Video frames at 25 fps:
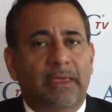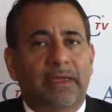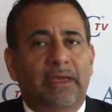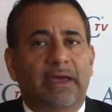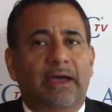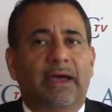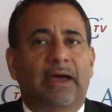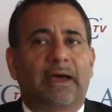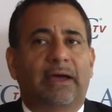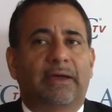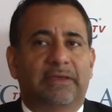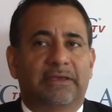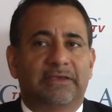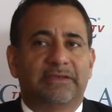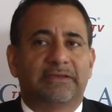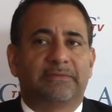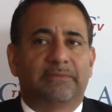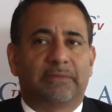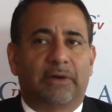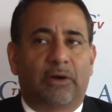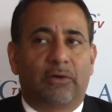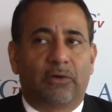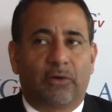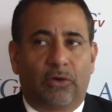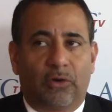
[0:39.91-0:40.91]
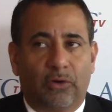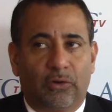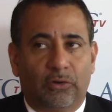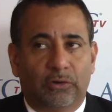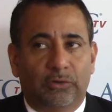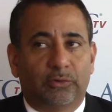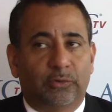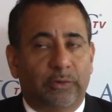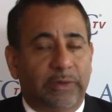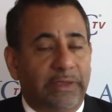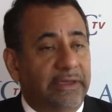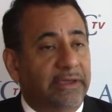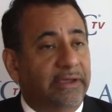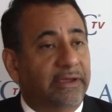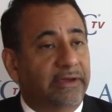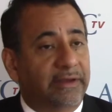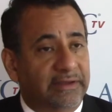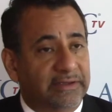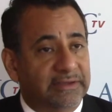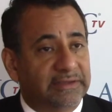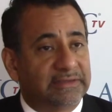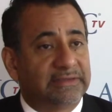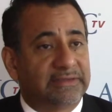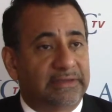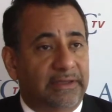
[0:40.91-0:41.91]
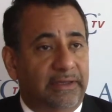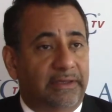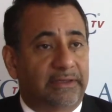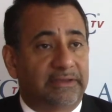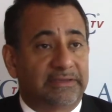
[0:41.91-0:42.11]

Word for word: Uh, it's our goal to increase uh,